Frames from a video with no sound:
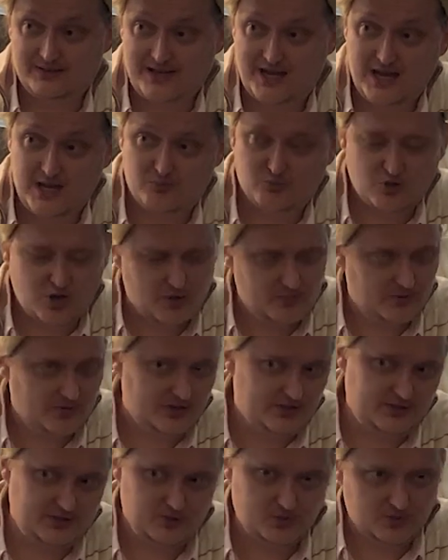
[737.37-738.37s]
I am rubber
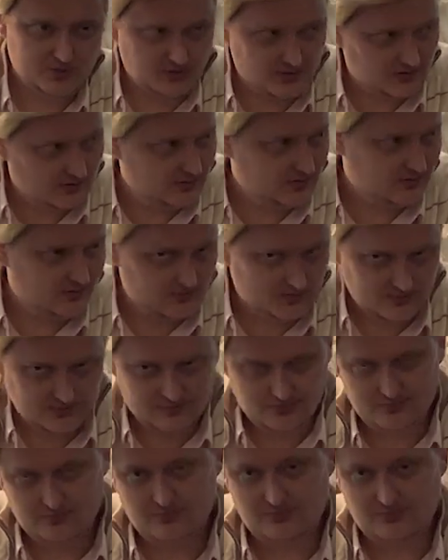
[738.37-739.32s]
and you are glue. And uh,